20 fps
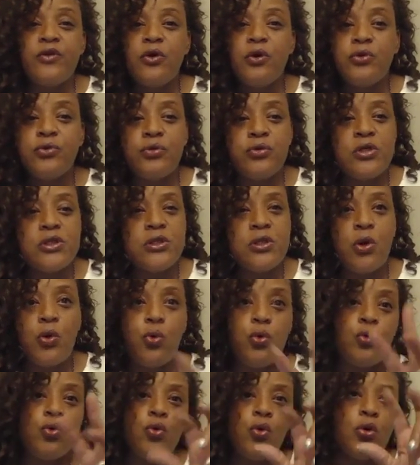go through this
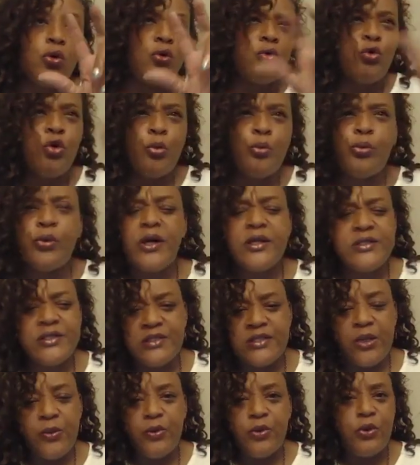whole quote unquote process
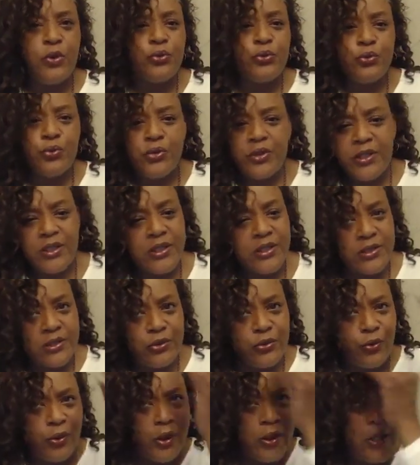they would go through to get to
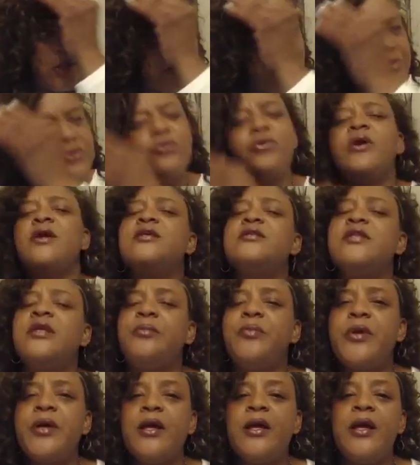Grady. It was crazy.
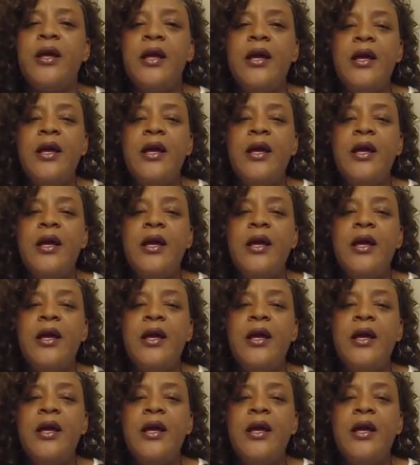But